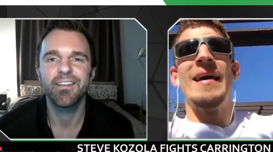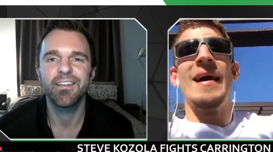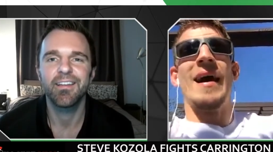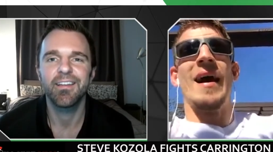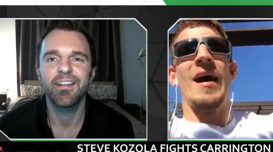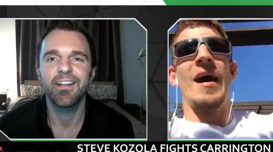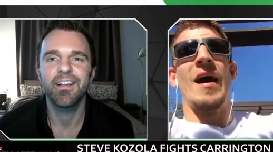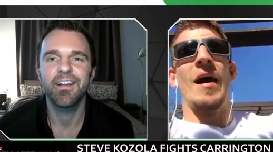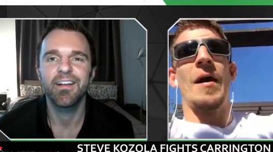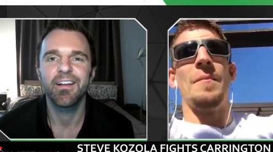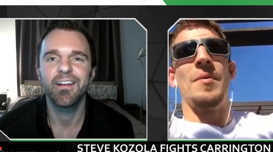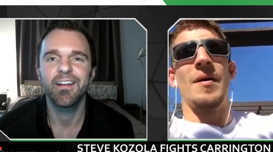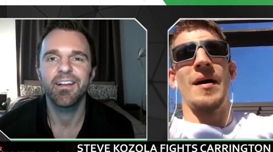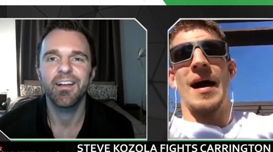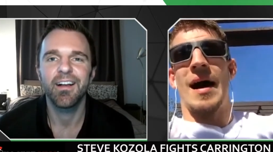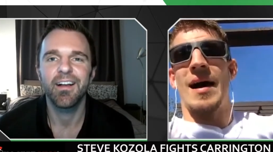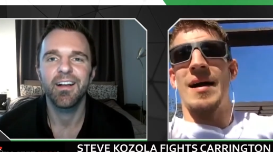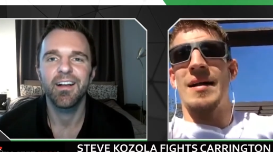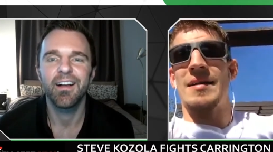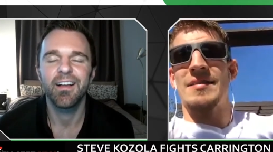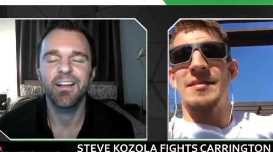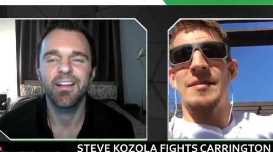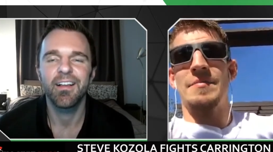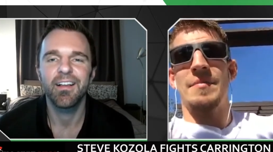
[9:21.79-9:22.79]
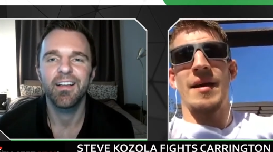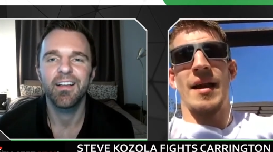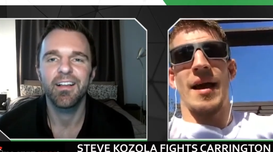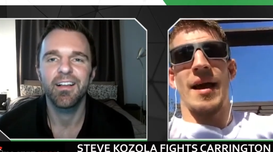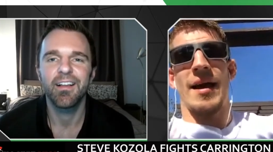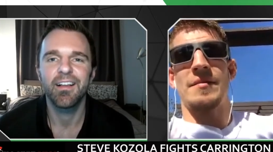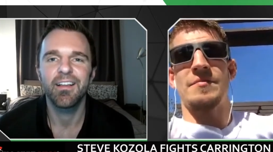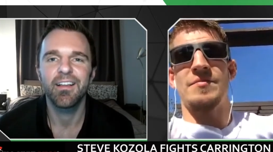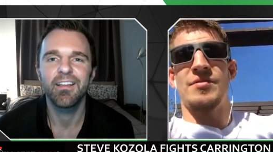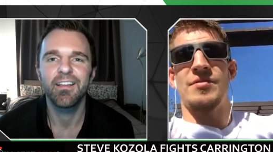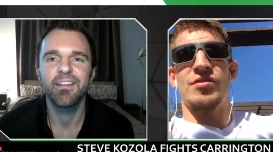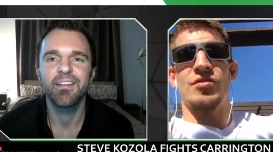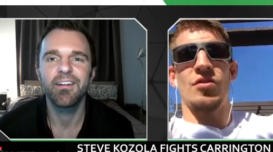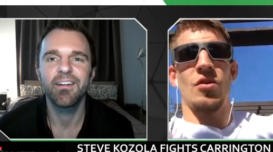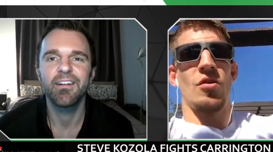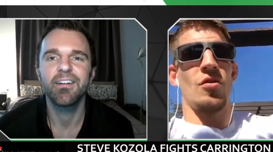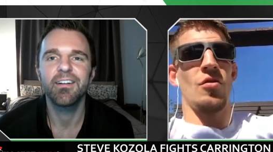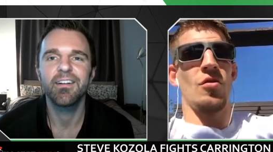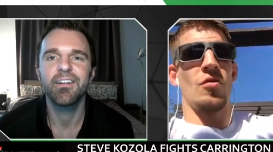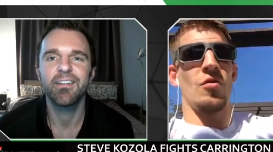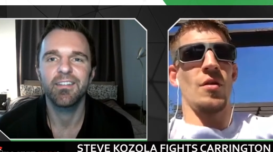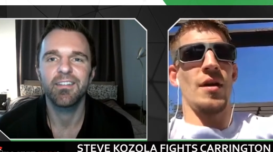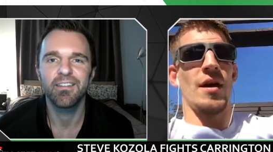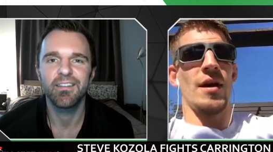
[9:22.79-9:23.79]
Speaker 1: But honestly, man, I am
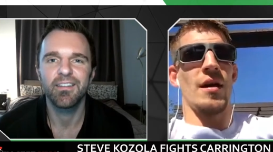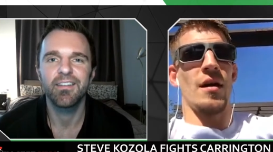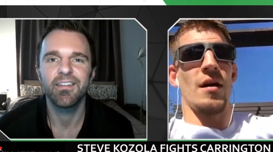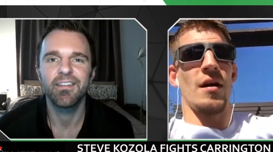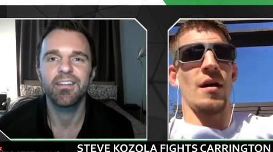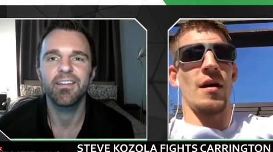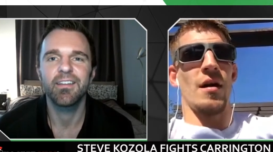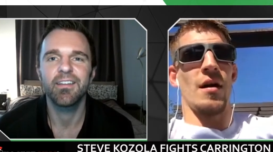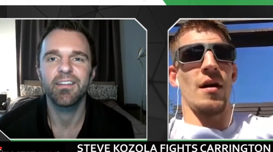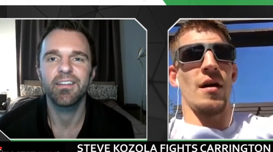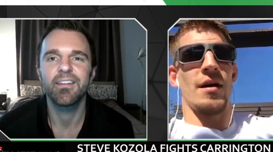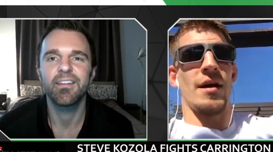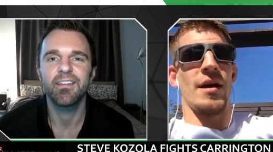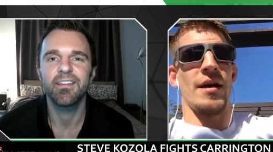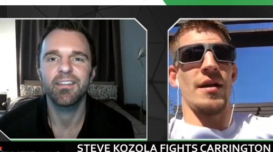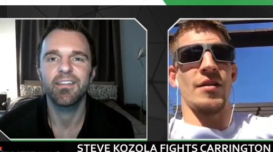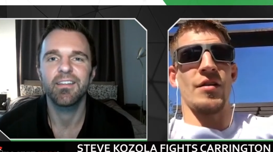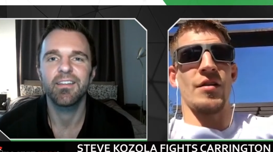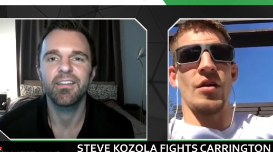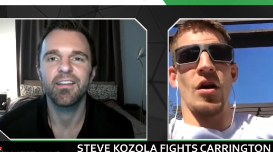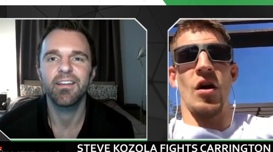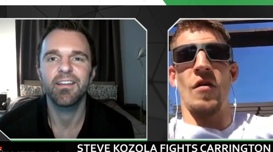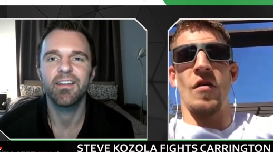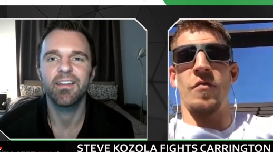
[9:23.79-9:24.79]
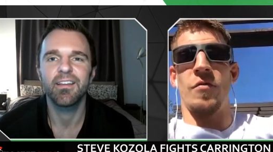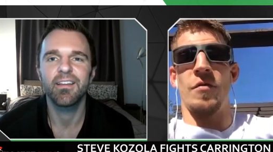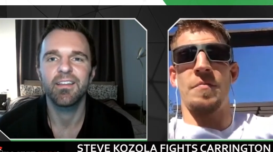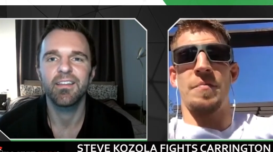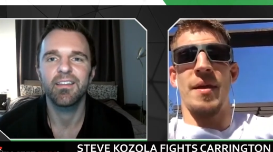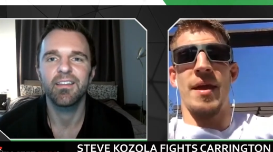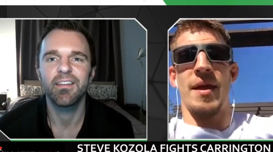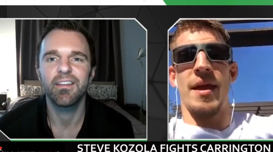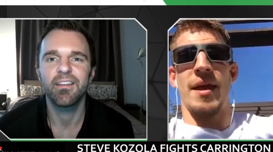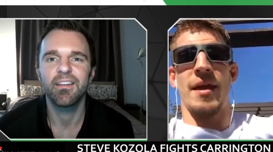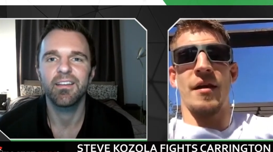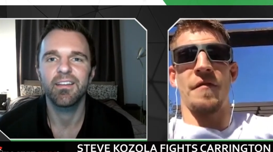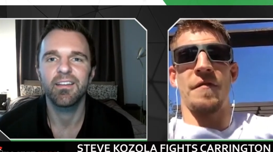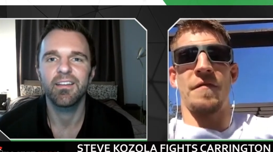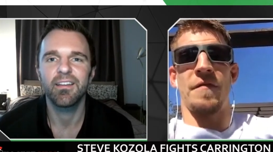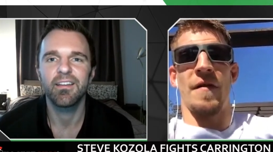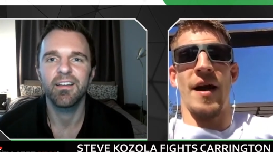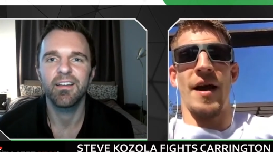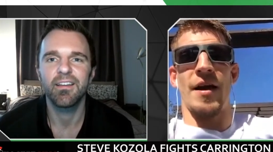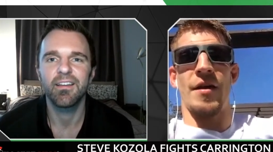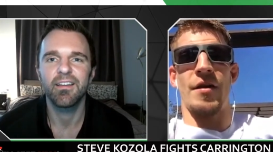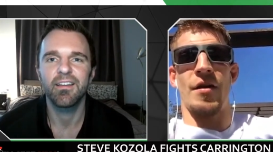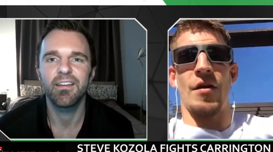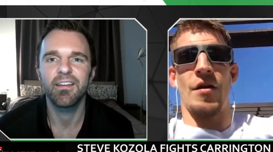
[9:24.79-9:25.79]
so engulfed with being a
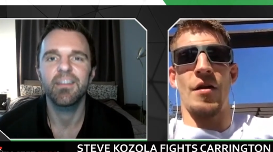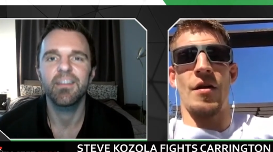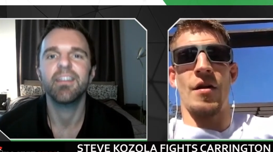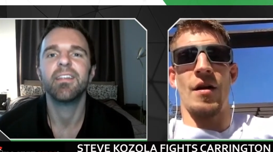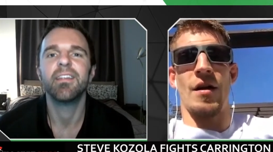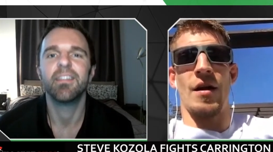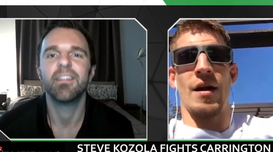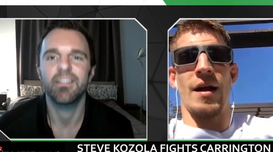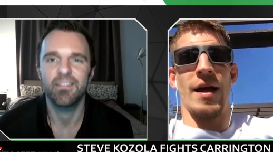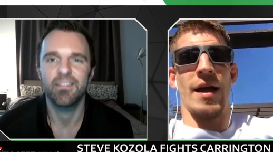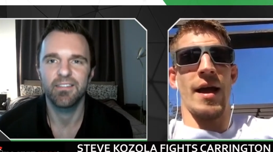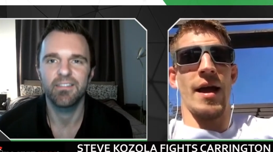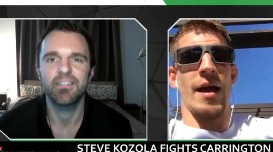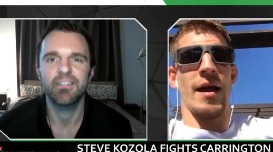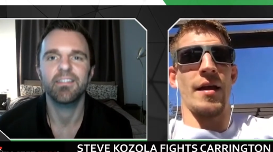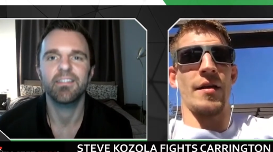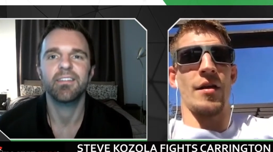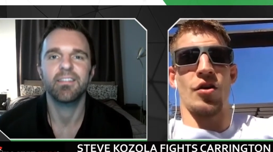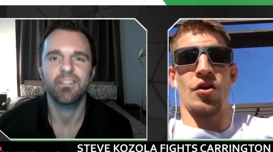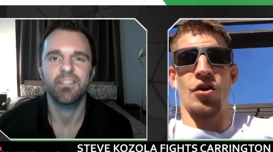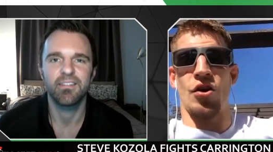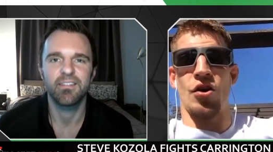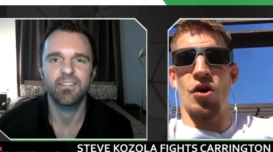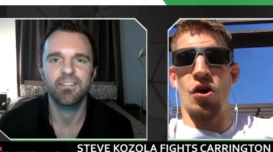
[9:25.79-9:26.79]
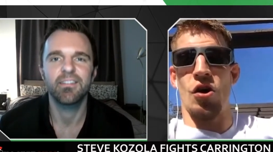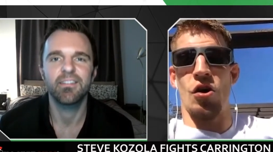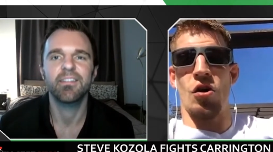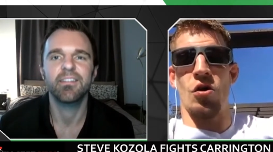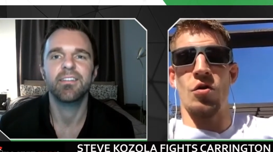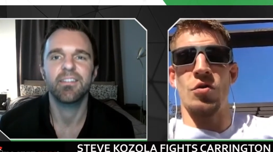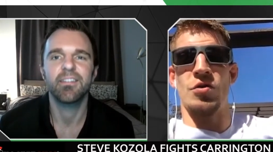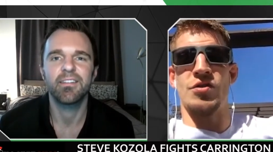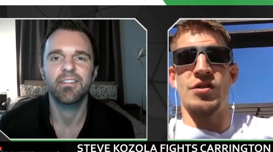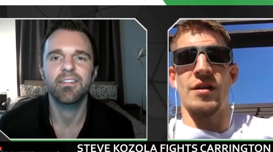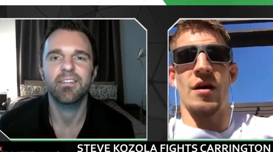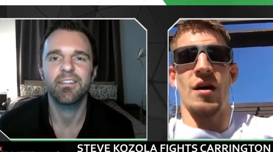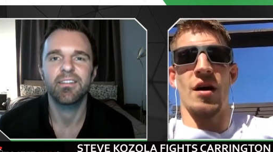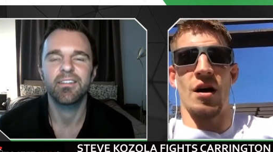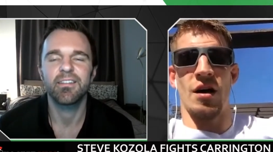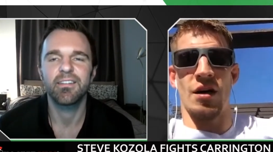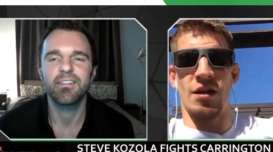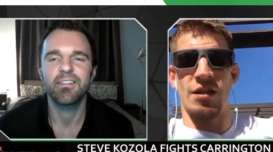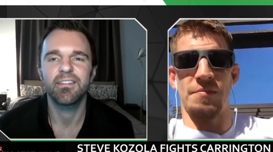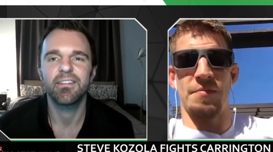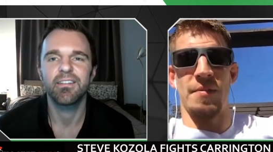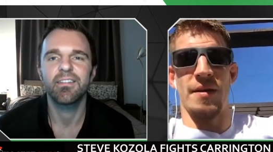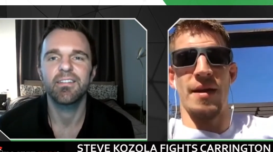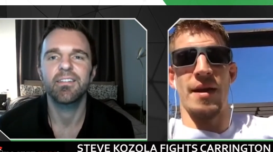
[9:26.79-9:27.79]
fighter and a coach and a
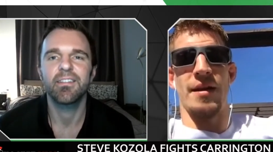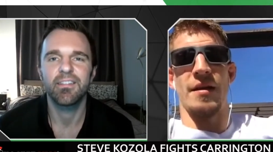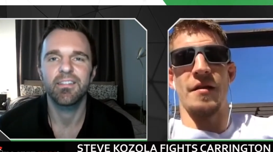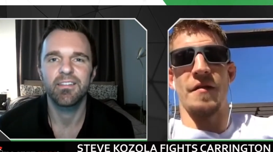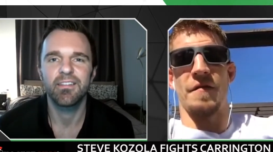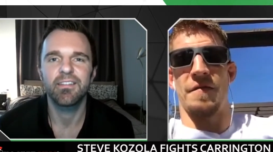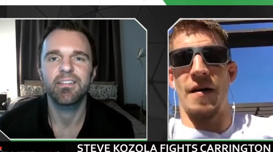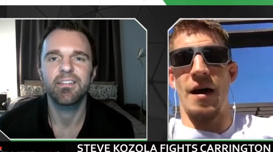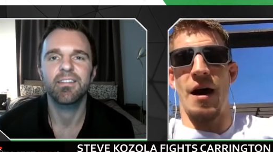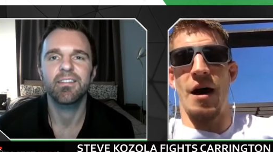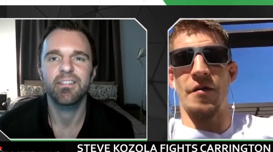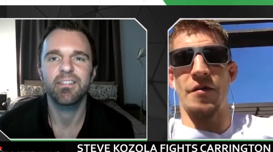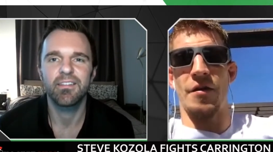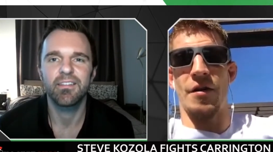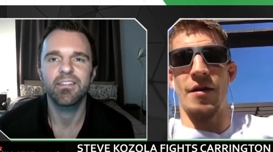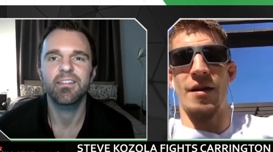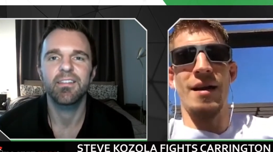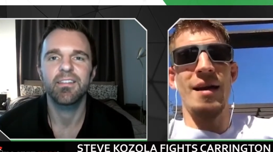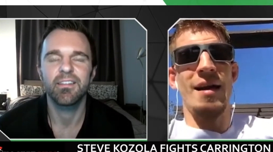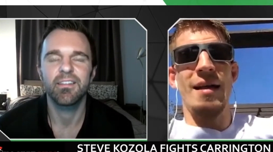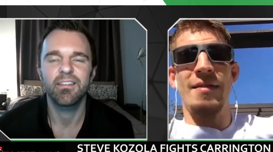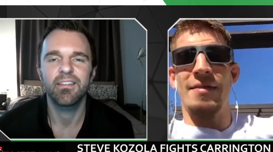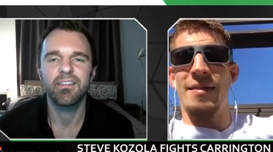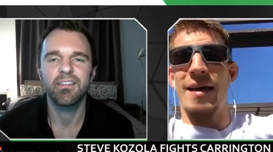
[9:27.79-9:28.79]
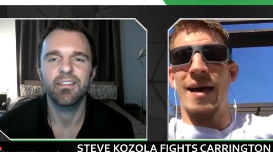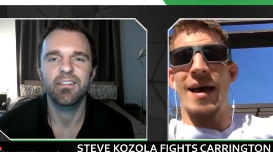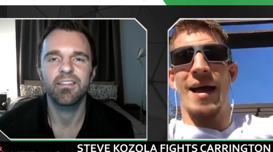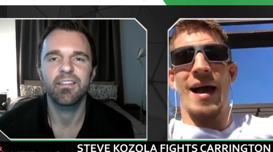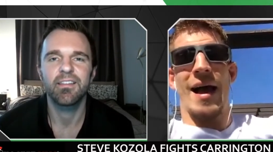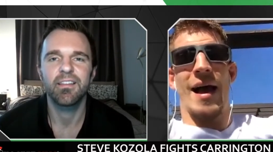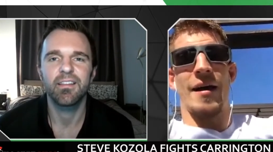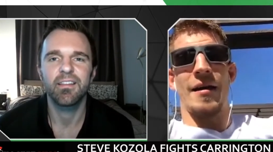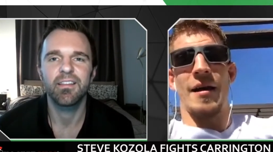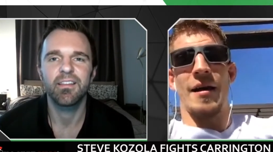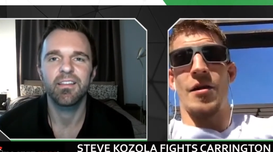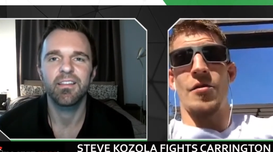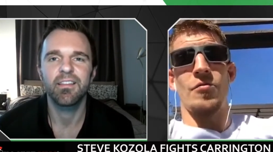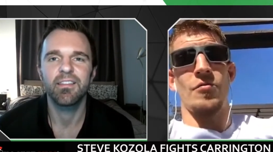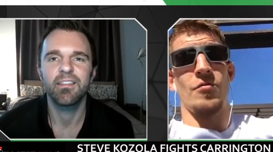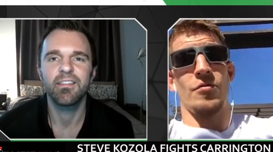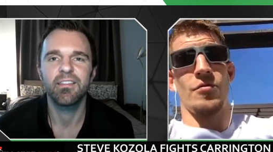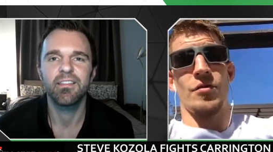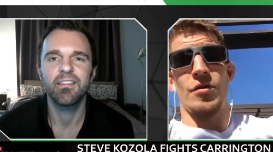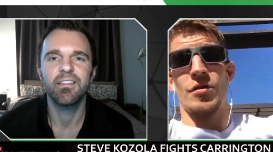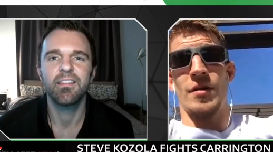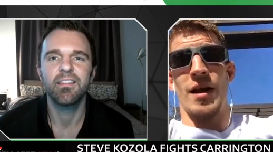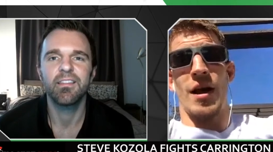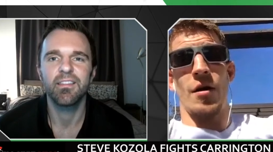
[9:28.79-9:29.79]
husband and a father that I
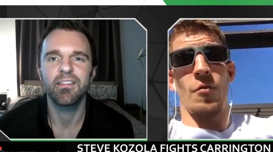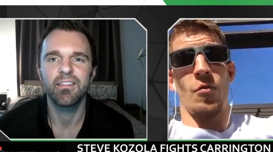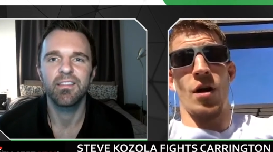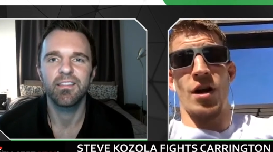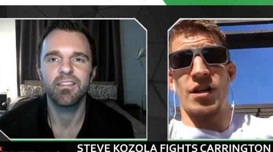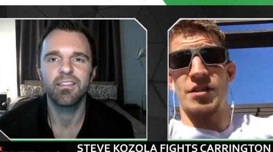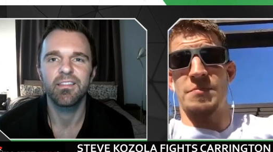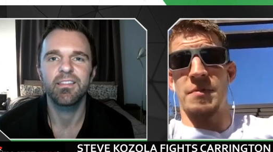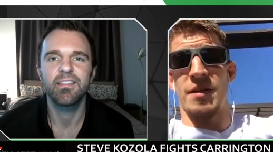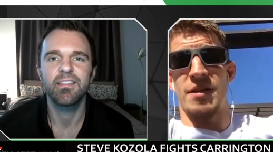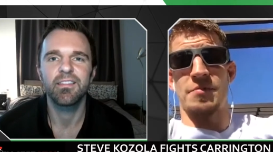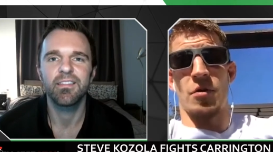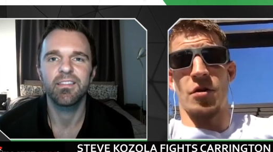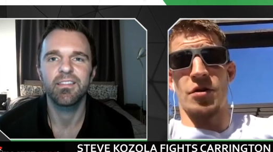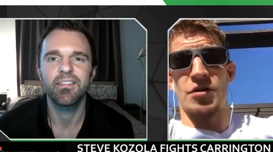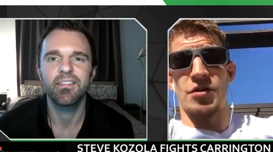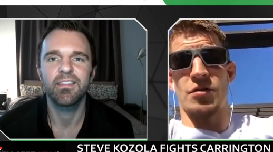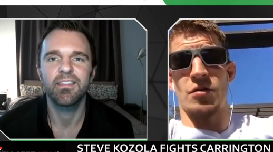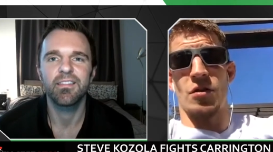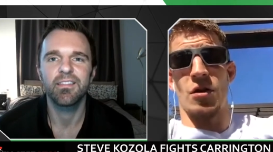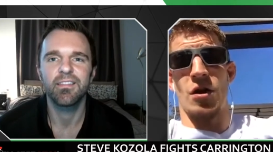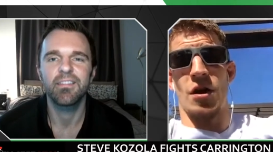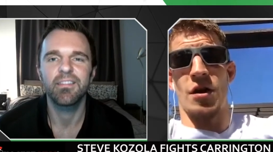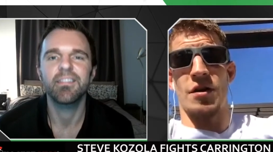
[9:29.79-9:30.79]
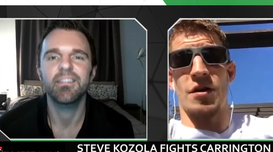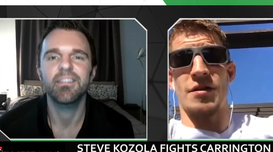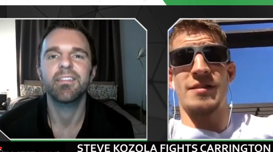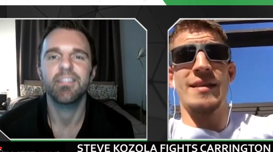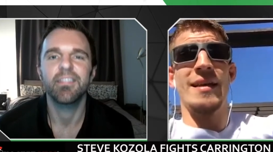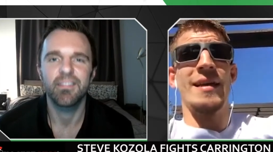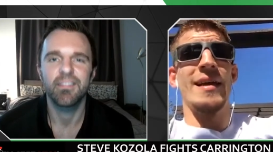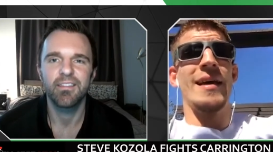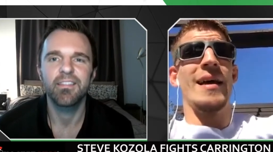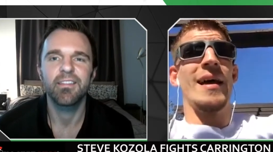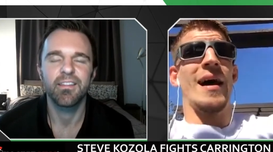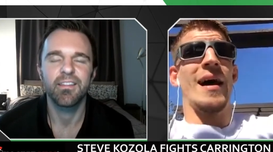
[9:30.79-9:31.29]
watch mixed martial arts.